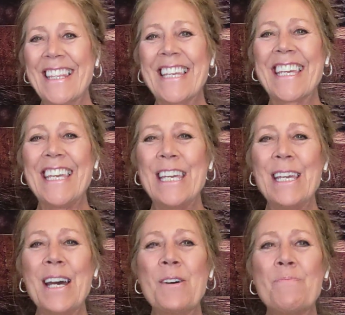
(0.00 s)
The
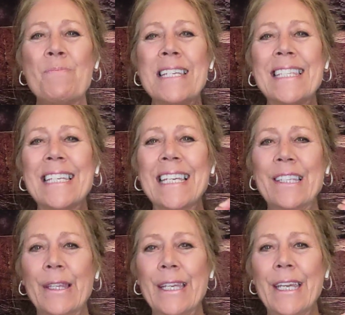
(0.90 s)
key missing
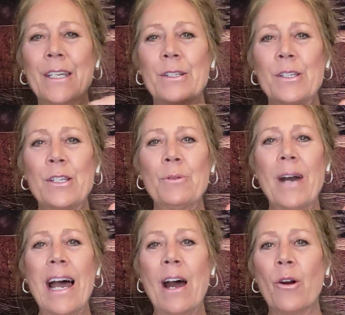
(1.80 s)
link to
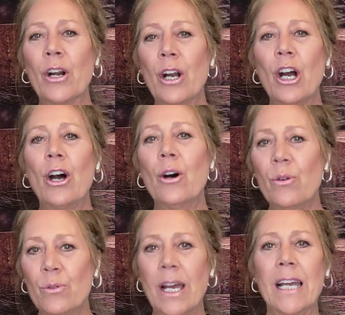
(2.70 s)
our
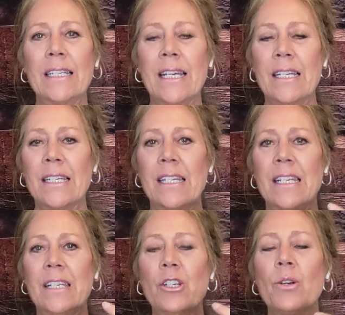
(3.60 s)
own
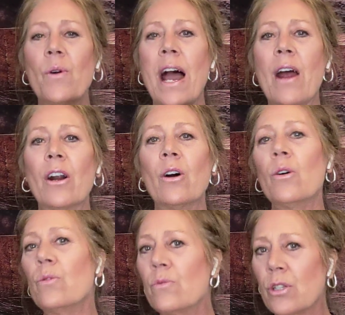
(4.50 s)
identity, to our
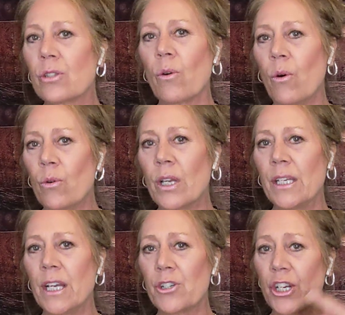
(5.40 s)
own soul
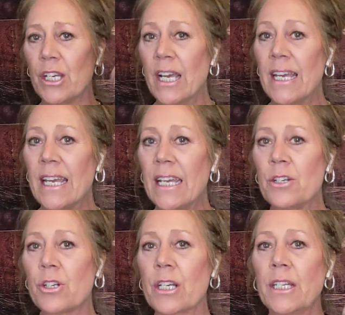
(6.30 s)
connection,
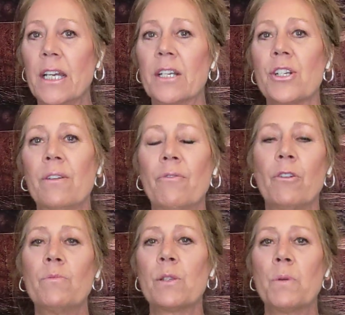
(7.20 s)
interconnection
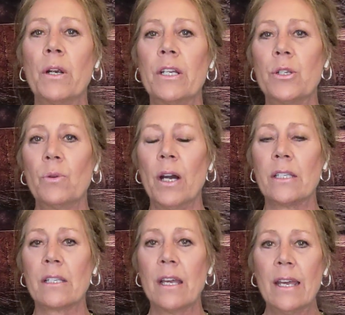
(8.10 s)
from spirit to
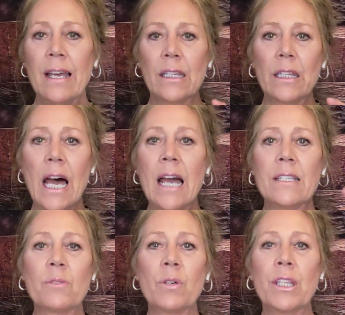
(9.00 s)
us,
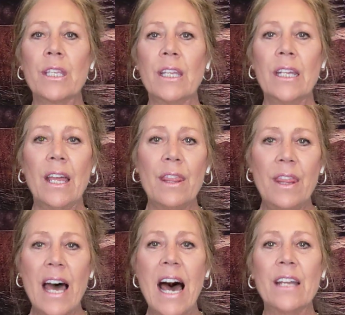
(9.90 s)
lies within
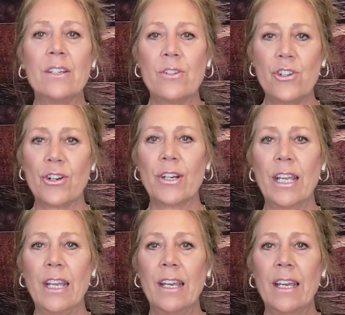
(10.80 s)
that
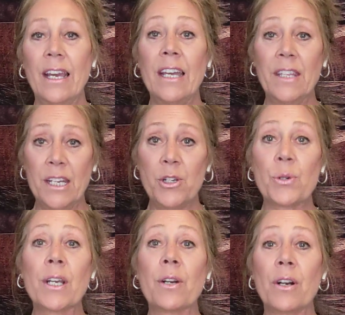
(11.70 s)
journey. And they
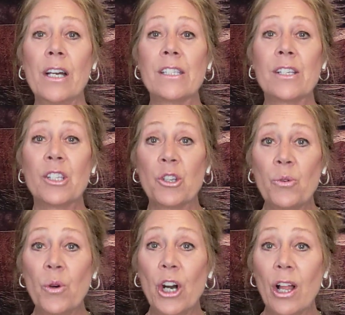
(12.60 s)
trigger us
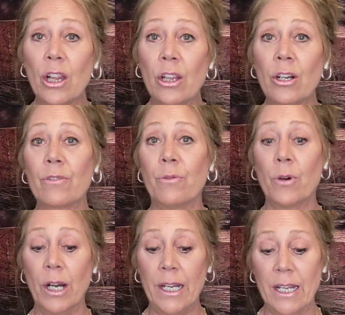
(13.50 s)
to look
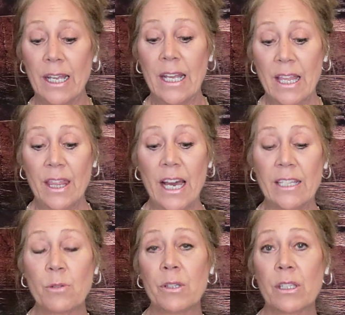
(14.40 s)
for it.
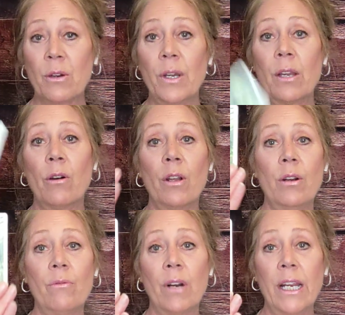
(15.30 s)
That's what's going on
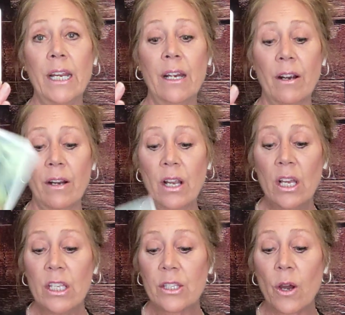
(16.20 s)
right here.
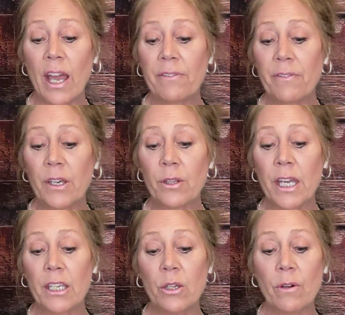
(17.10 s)
So I feel
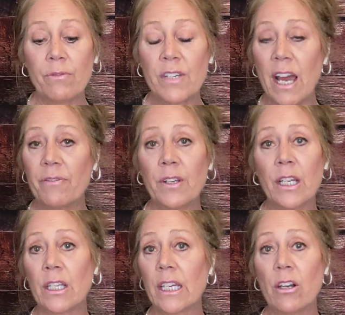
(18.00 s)
that you have
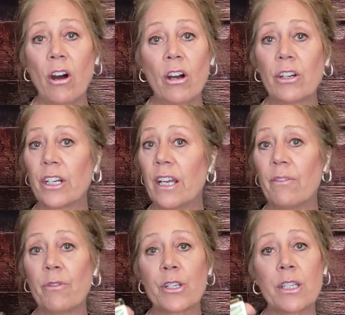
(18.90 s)
definitely conquered
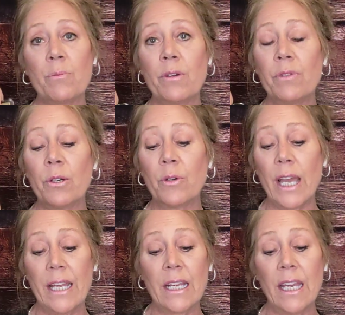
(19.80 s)
it for some of you.
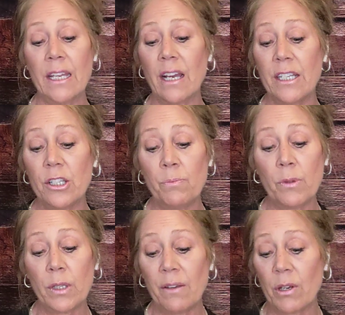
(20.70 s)
And again, I do
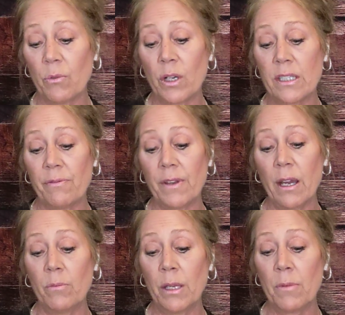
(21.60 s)
believe it was a
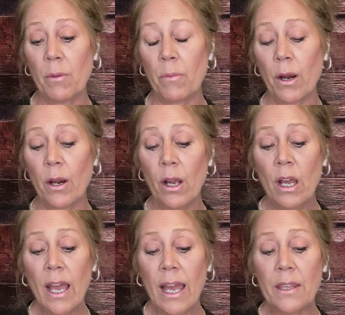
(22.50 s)
family member,
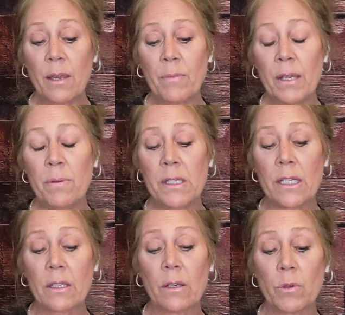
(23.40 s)
and they may be
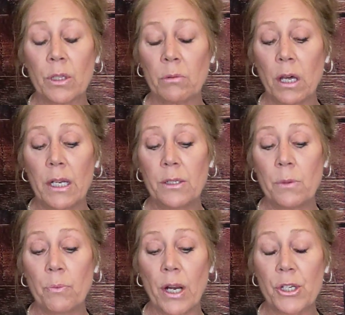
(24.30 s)
dealing with a lot of
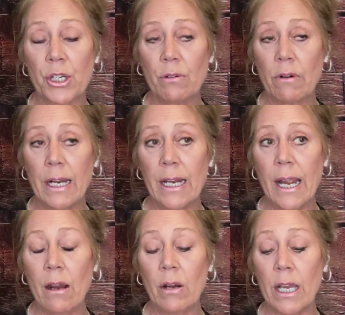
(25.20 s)
depression right
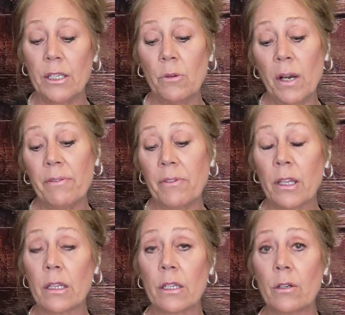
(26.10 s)
now. And you might
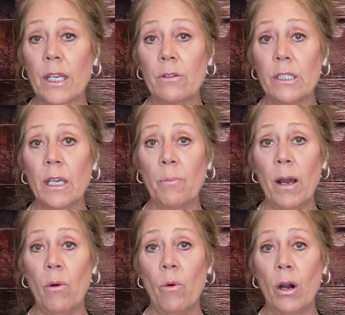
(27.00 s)
feel a little guilty
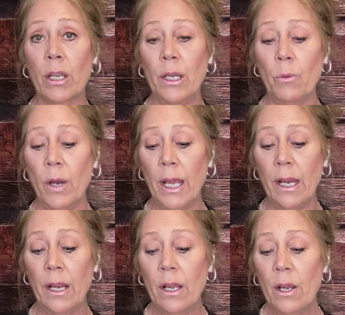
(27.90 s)
about walking
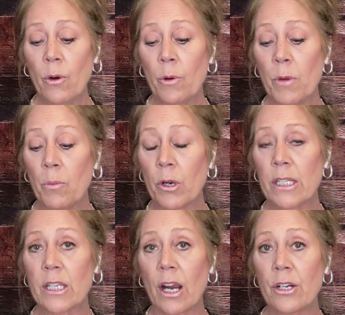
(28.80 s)
away. Remember,
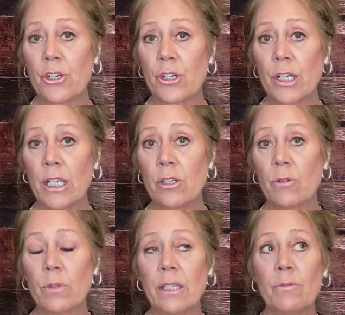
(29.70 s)
it's our journey.
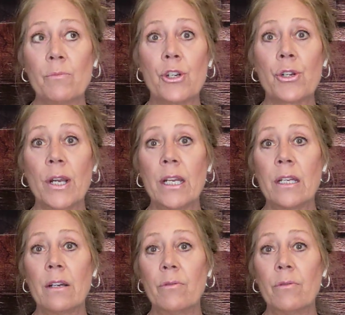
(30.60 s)
Don't leave them stranded.